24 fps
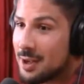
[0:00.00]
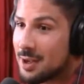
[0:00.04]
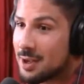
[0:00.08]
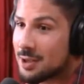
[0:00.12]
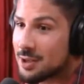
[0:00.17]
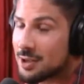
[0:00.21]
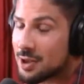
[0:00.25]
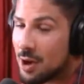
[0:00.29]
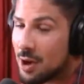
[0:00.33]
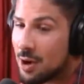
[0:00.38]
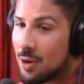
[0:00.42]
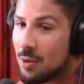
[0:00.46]

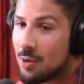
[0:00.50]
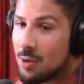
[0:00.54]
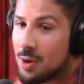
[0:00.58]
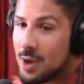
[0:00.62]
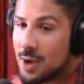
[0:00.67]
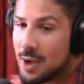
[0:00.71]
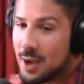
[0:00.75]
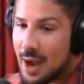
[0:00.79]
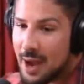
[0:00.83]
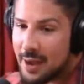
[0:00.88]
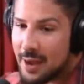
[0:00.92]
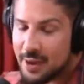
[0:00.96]
So
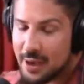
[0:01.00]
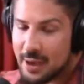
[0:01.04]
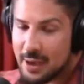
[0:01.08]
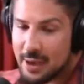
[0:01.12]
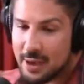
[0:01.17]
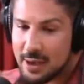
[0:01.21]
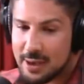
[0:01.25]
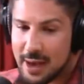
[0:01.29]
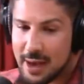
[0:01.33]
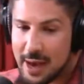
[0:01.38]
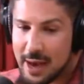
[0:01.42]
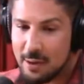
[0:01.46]
I
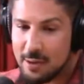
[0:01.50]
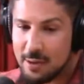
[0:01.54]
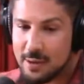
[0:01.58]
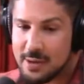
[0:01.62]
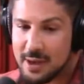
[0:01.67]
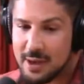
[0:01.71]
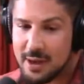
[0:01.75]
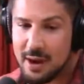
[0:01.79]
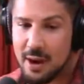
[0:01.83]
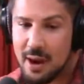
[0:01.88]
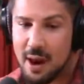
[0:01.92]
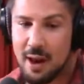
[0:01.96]
think Dana was
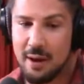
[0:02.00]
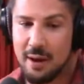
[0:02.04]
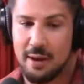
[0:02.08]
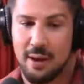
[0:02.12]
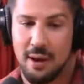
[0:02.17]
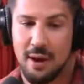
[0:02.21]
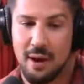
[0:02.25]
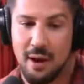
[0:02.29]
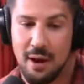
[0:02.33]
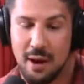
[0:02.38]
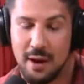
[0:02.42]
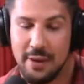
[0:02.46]
sitting on
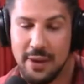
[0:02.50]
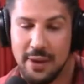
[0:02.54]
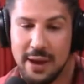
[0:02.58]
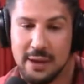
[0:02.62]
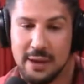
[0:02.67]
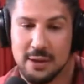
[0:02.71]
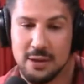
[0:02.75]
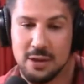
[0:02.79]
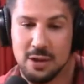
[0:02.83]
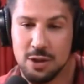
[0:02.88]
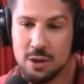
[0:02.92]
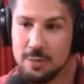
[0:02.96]

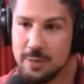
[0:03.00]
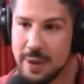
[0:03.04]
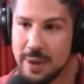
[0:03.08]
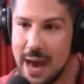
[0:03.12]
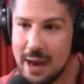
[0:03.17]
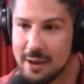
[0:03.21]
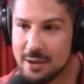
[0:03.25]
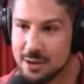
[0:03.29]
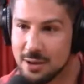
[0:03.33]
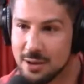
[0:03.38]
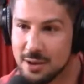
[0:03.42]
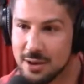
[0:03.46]
that
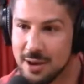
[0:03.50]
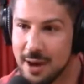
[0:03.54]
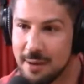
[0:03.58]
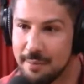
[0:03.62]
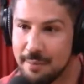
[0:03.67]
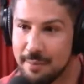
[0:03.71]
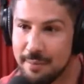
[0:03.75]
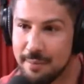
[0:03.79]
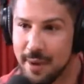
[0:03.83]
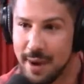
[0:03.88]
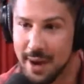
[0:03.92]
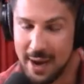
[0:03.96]
Snoopcast or
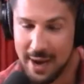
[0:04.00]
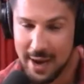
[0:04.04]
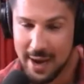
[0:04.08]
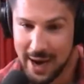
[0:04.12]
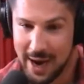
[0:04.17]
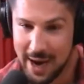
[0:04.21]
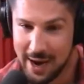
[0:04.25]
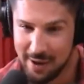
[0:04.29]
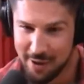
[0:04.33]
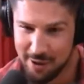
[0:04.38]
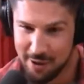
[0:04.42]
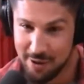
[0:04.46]
something,
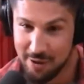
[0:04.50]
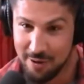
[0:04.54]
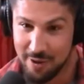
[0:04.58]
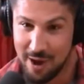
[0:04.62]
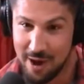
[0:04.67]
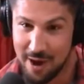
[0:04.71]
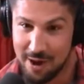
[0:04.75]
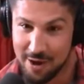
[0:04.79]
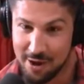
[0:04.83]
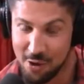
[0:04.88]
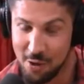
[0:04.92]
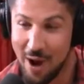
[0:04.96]
and
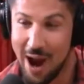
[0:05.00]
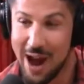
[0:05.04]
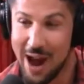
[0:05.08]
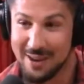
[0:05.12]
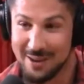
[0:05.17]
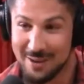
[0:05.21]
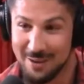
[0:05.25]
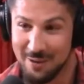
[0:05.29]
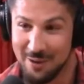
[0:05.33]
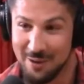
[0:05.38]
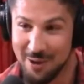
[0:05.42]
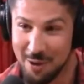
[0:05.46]

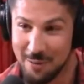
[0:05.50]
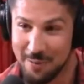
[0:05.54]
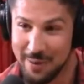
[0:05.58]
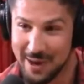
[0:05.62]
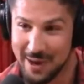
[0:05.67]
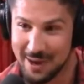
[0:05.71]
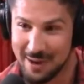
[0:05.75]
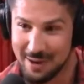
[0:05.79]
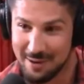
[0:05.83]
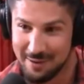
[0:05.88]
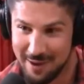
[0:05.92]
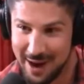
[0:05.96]
Uriah's
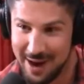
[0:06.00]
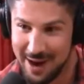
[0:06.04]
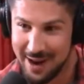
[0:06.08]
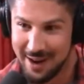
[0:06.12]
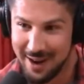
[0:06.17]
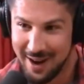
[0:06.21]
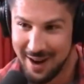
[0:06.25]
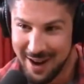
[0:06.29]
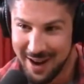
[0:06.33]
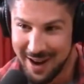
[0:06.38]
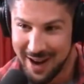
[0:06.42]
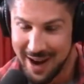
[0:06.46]
filming, right?